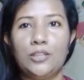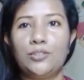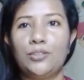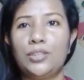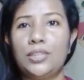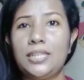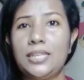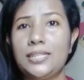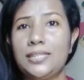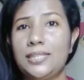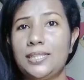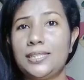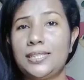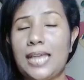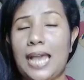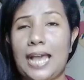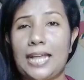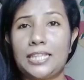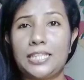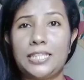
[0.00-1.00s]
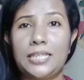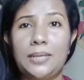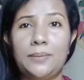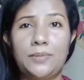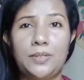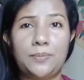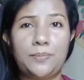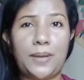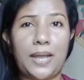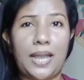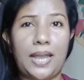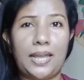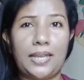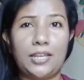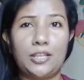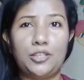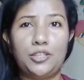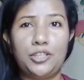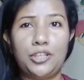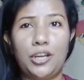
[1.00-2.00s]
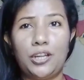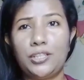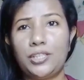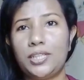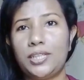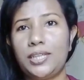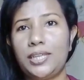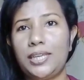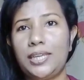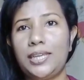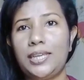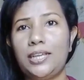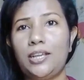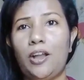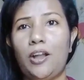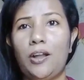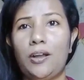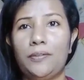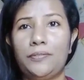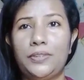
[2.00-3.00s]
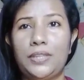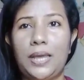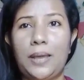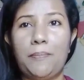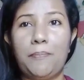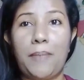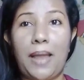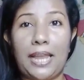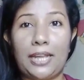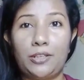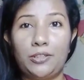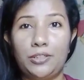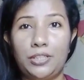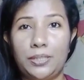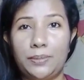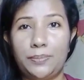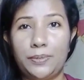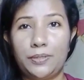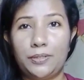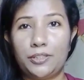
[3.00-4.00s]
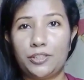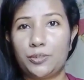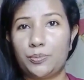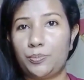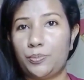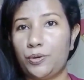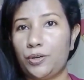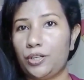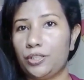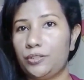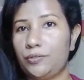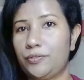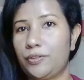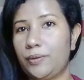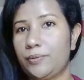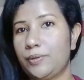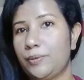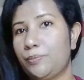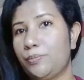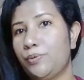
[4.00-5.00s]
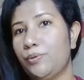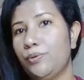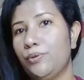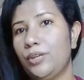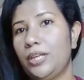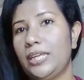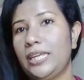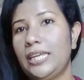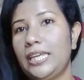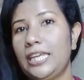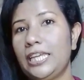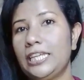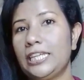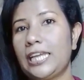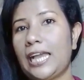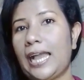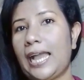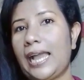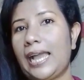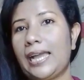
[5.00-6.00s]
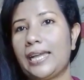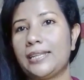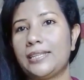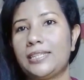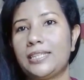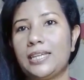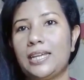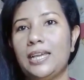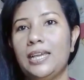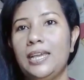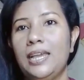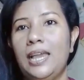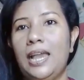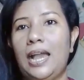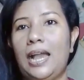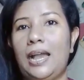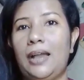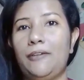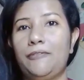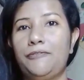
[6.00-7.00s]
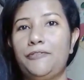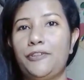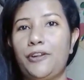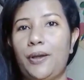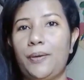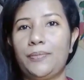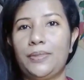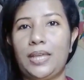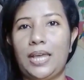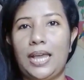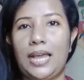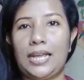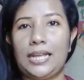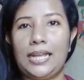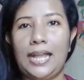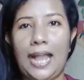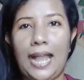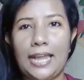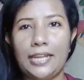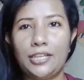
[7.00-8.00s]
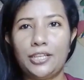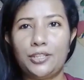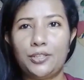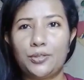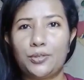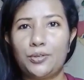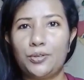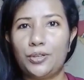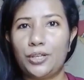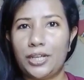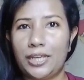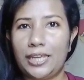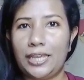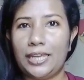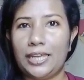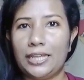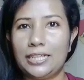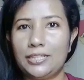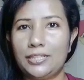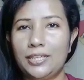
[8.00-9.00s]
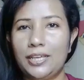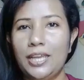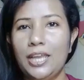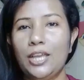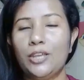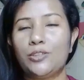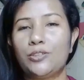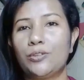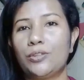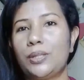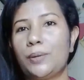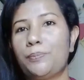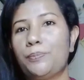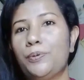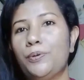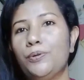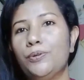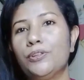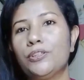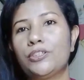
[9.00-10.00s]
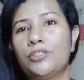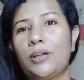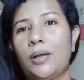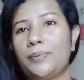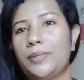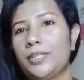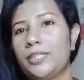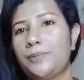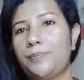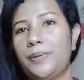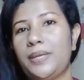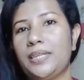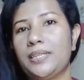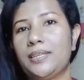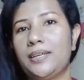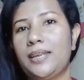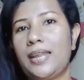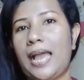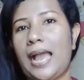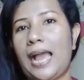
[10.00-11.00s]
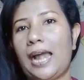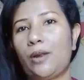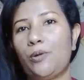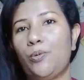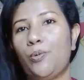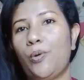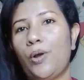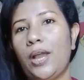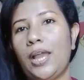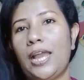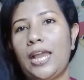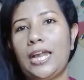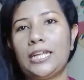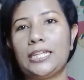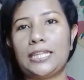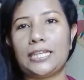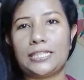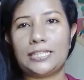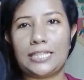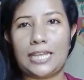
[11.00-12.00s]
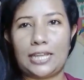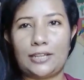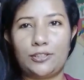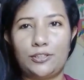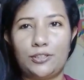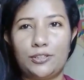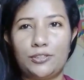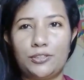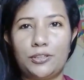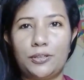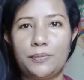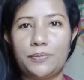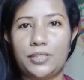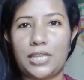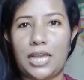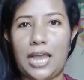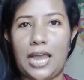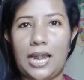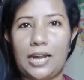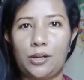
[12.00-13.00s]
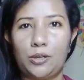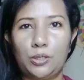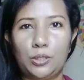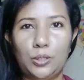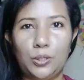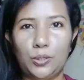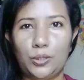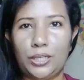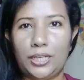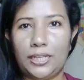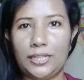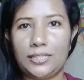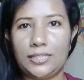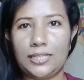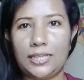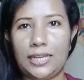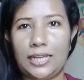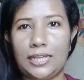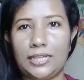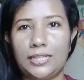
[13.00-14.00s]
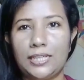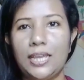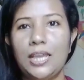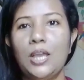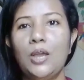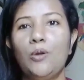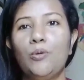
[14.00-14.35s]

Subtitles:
So this is achieved by shortening of the microtubules both from the pool end and from the kinetochore end. So the pools of the spindle are where the centrosomes are located,